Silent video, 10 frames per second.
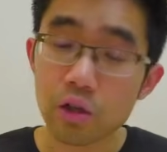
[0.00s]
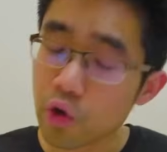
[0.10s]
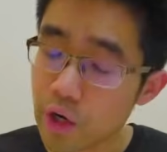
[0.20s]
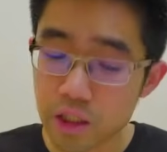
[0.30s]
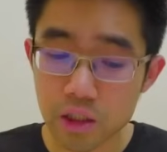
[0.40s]

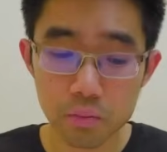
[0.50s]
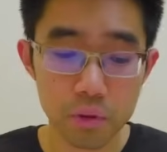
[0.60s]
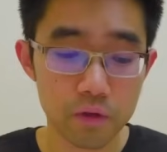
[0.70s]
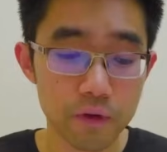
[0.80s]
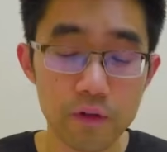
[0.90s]
crisp,
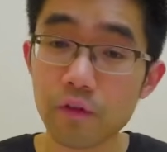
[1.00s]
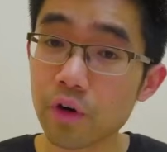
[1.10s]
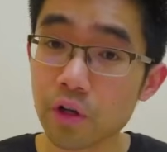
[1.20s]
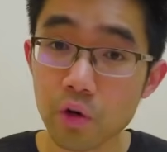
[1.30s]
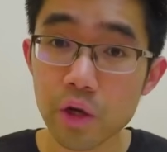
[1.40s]

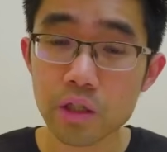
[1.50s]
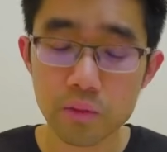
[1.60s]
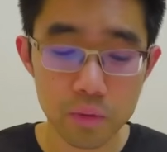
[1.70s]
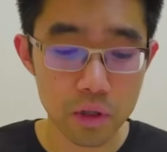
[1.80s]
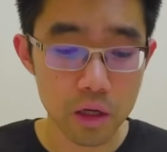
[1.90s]
very
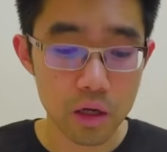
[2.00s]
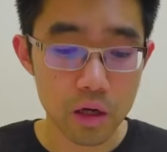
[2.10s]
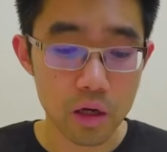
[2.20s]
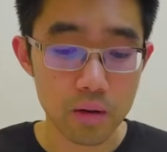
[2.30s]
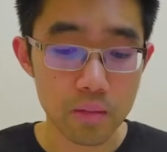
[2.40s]
crisp.
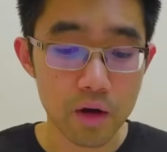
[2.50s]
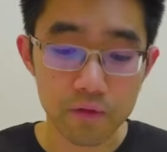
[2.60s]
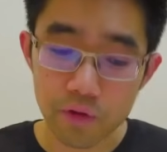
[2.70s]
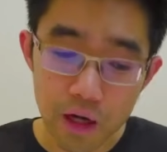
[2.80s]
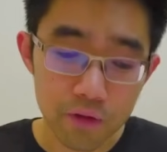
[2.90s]

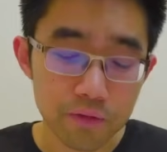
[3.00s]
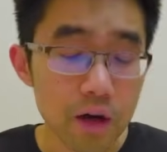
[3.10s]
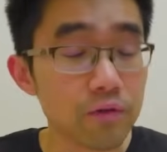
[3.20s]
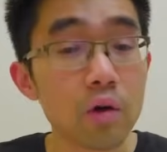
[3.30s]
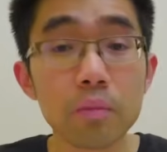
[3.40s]

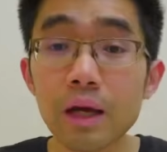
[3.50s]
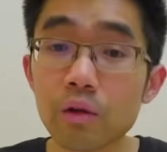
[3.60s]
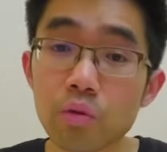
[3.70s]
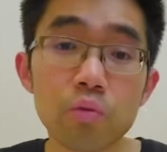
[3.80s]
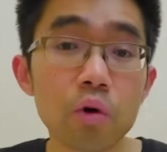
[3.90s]
I've not played
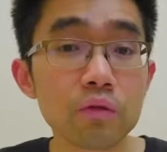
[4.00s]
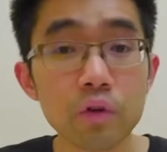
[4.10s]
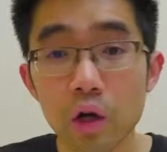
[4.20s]
with one for a